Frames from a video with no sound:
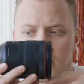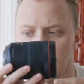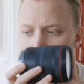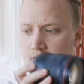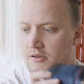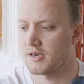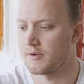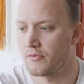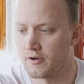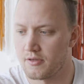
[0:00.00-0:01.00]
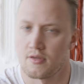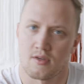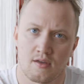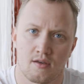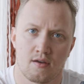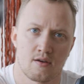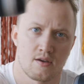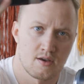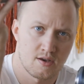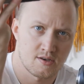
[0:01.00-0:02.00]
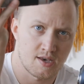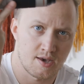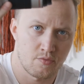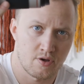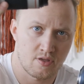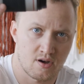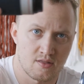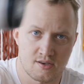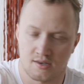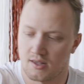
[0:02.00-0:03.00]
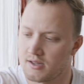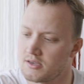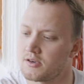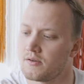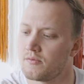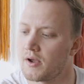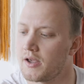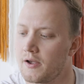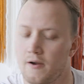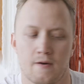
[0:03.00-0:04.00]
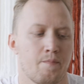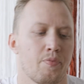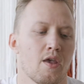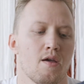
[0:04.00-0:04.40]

here. Same with on this lens right here.